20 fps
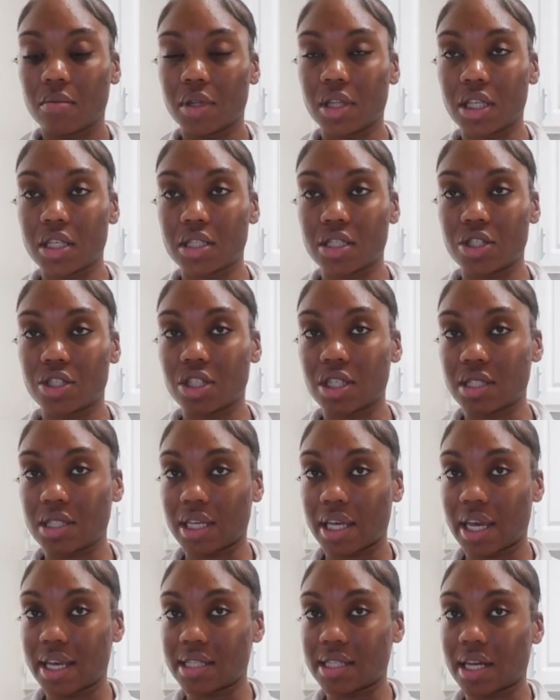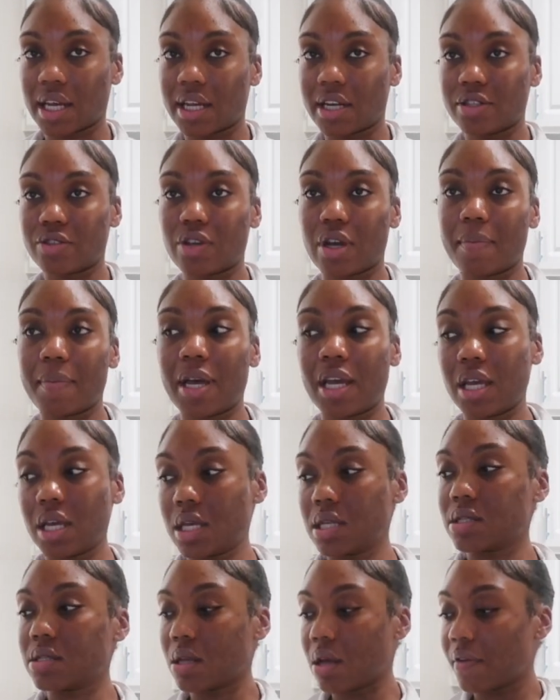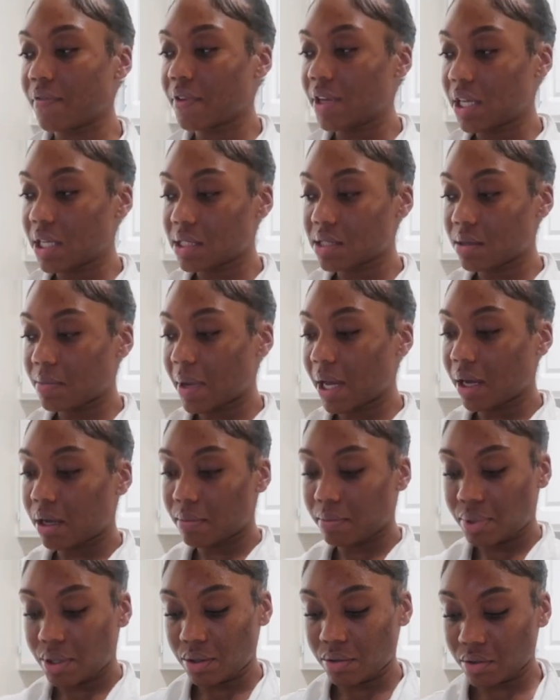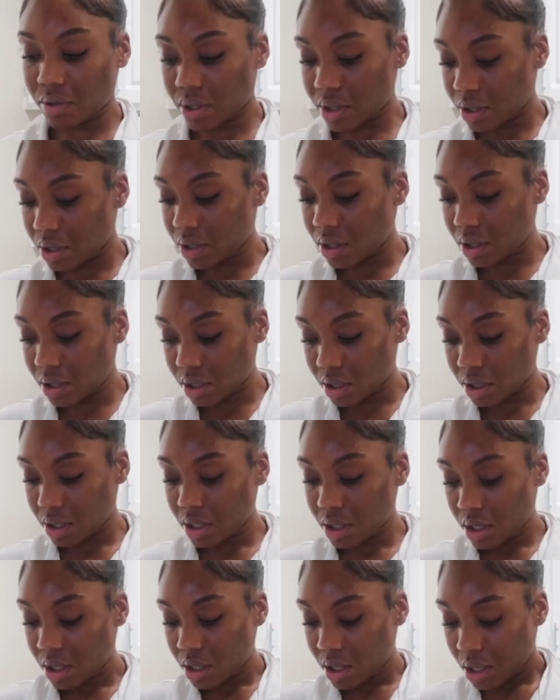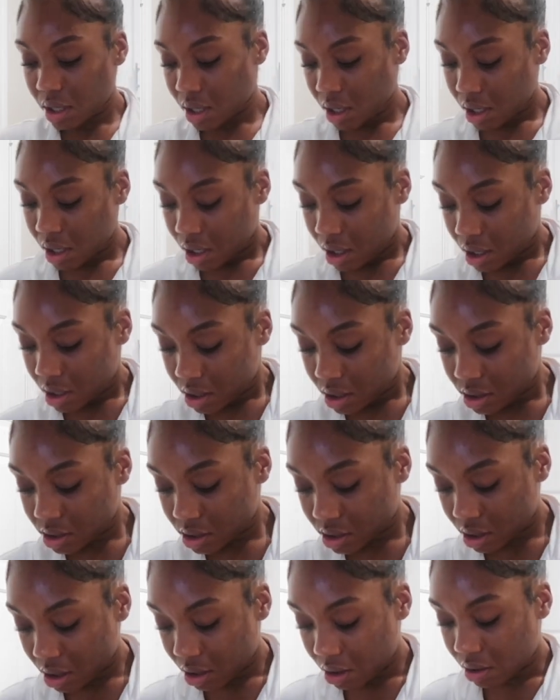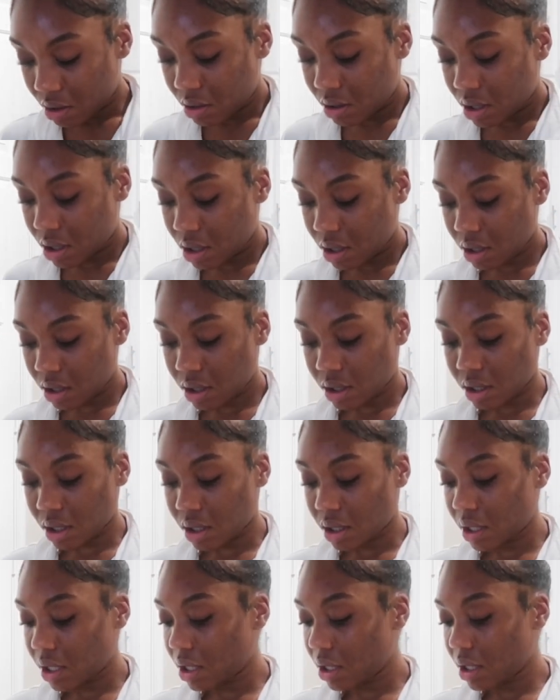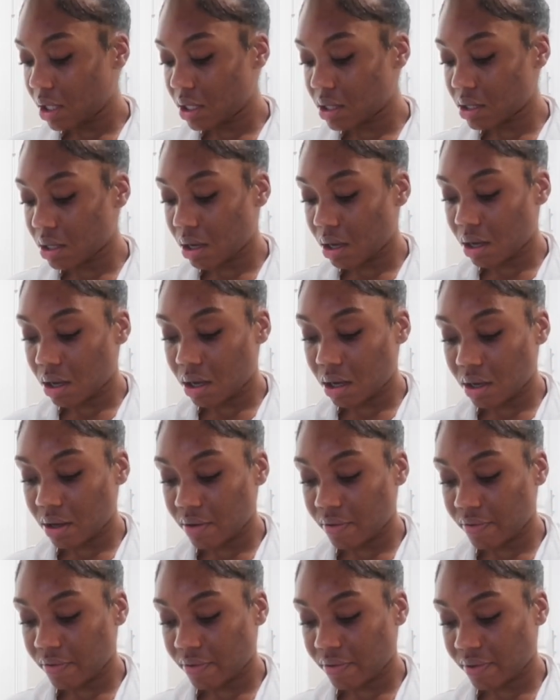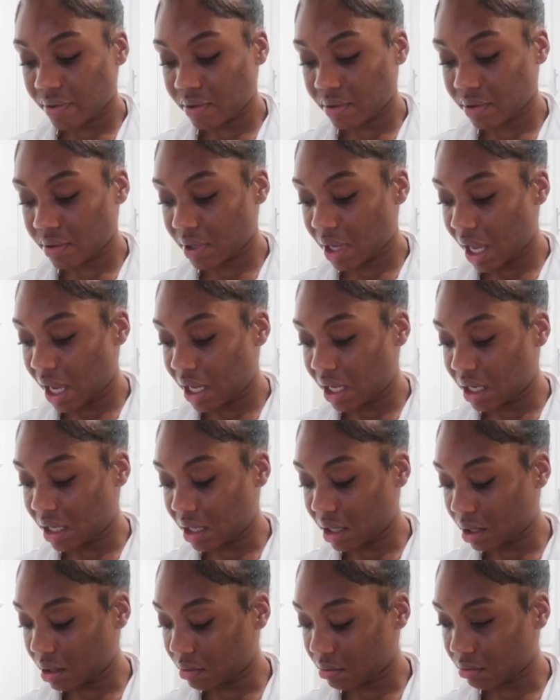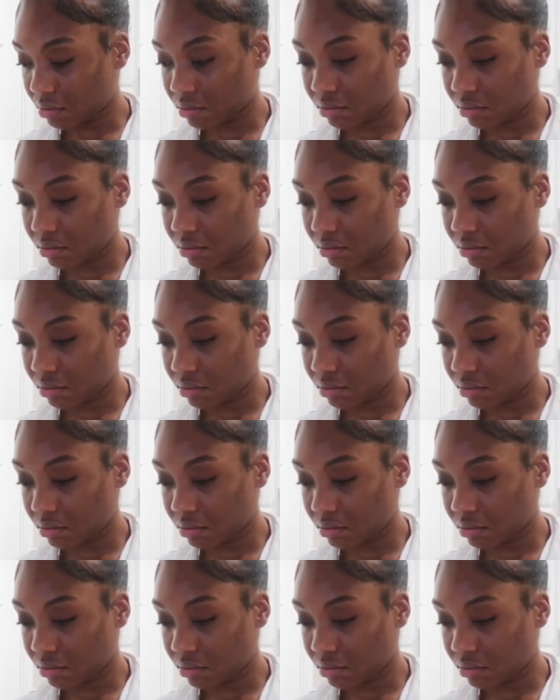This is just in case I gotta dry my hands off and get to my computer. So I'm gonna clean these off, hate it.